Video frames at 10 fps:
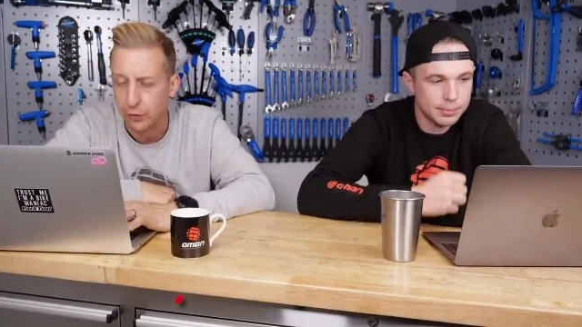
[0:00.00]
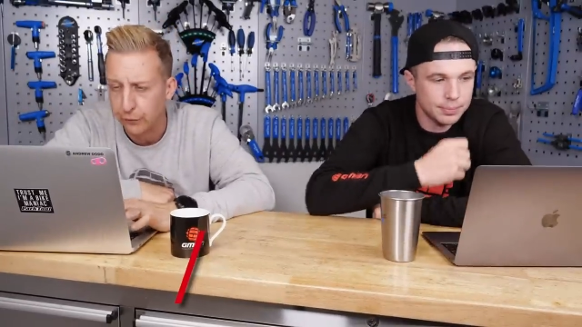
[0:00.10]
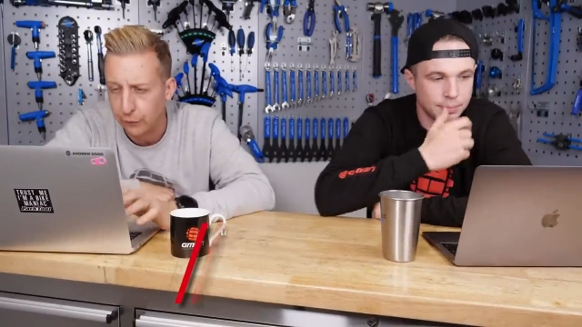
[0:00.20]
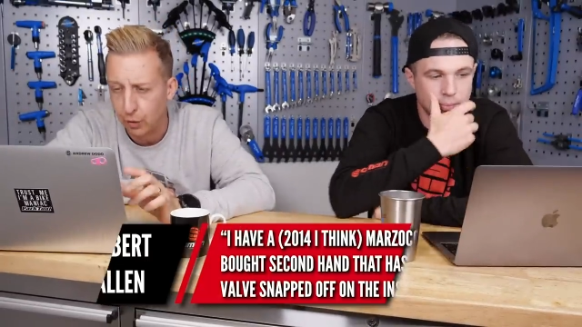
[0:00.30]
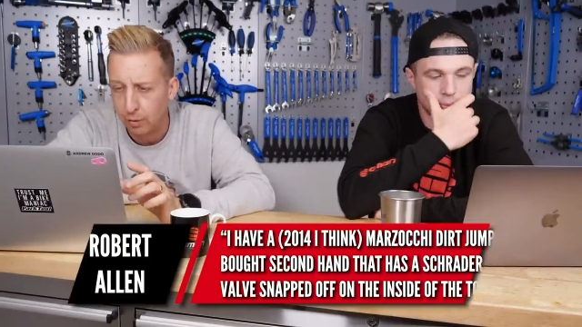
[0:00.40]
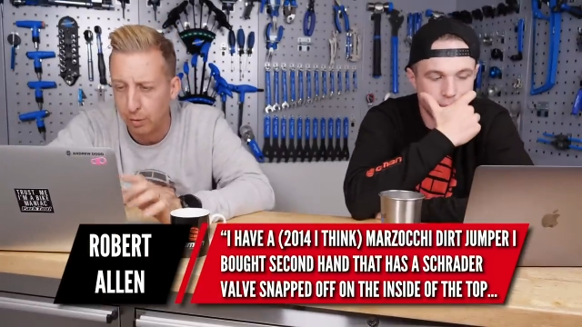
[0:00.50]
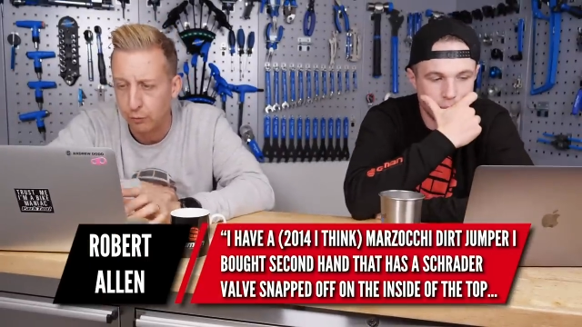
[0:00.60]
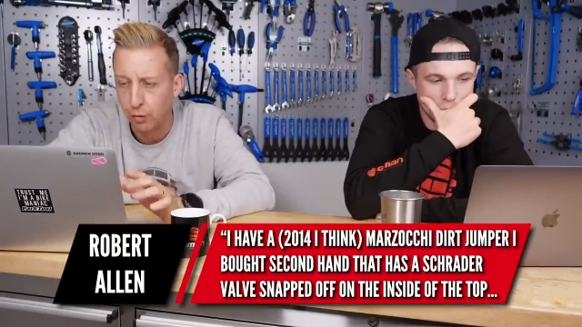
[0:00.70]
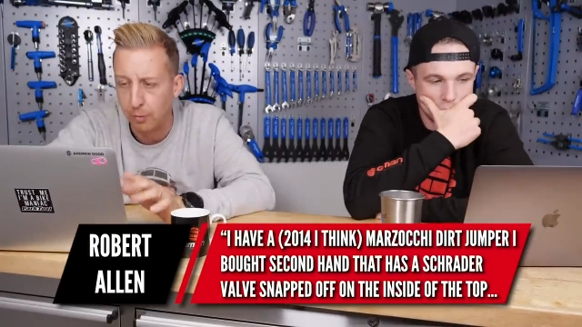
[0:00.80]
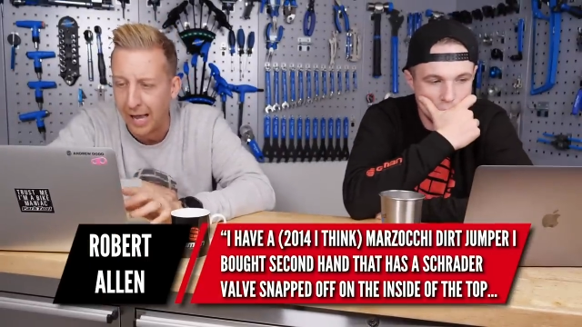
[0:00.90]
Speaker 1: up
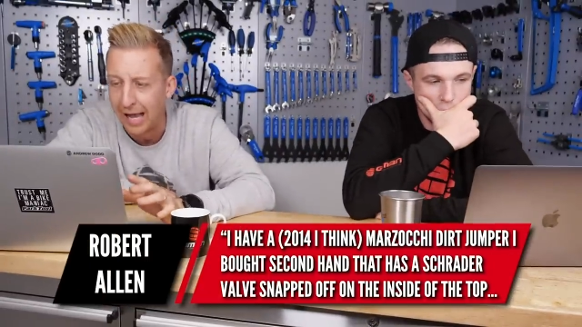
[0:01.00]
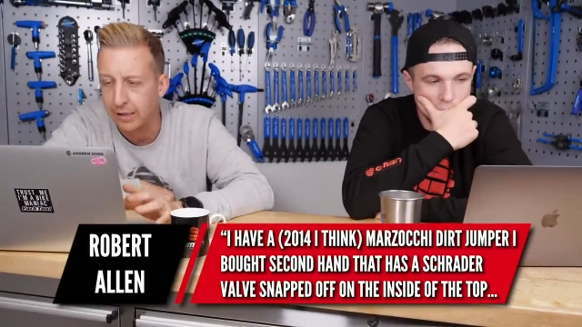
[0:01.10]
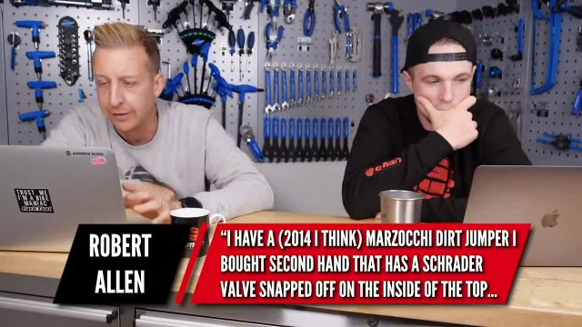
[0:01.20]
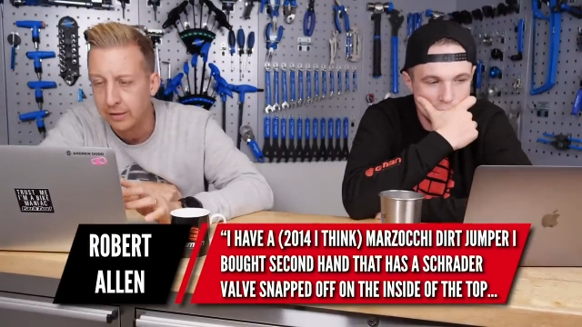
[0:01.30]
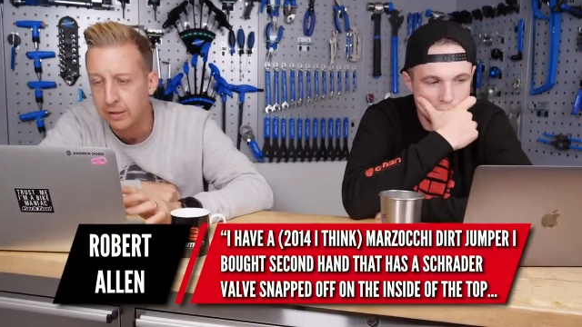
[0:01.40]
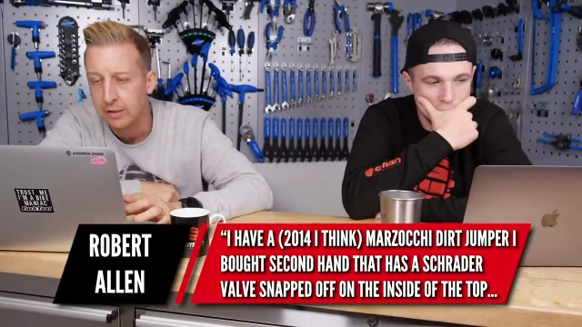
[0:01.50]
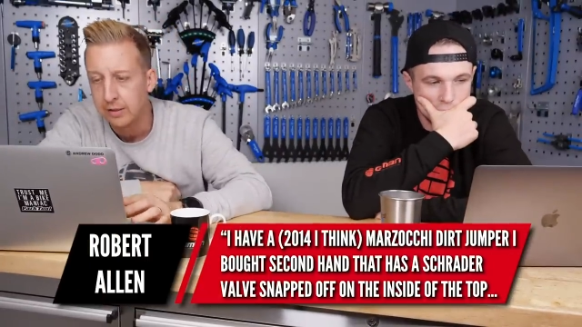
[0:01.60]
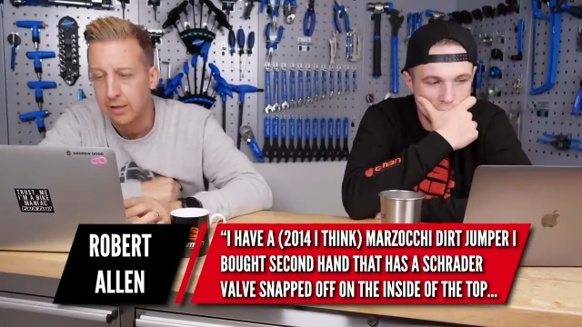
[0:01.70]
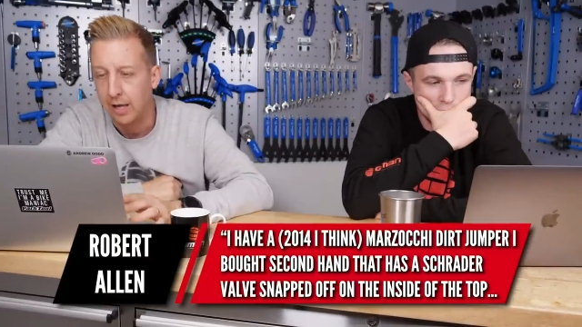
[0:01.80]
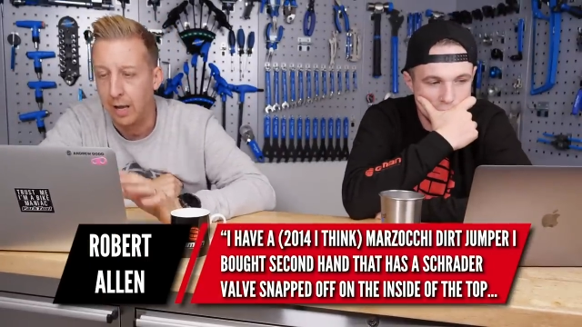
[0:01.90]
from Rob Allen.
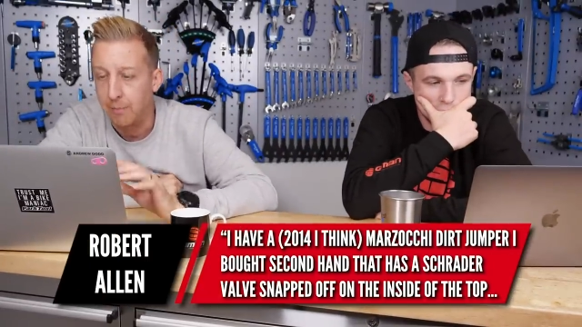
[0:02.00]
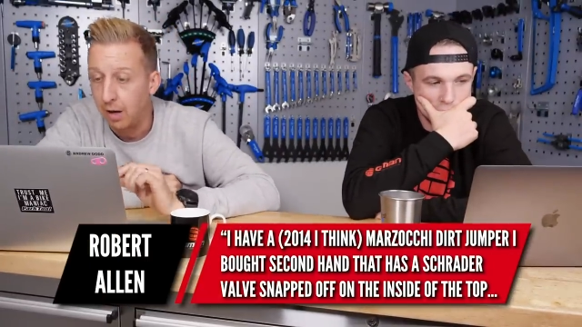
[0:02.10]
Um,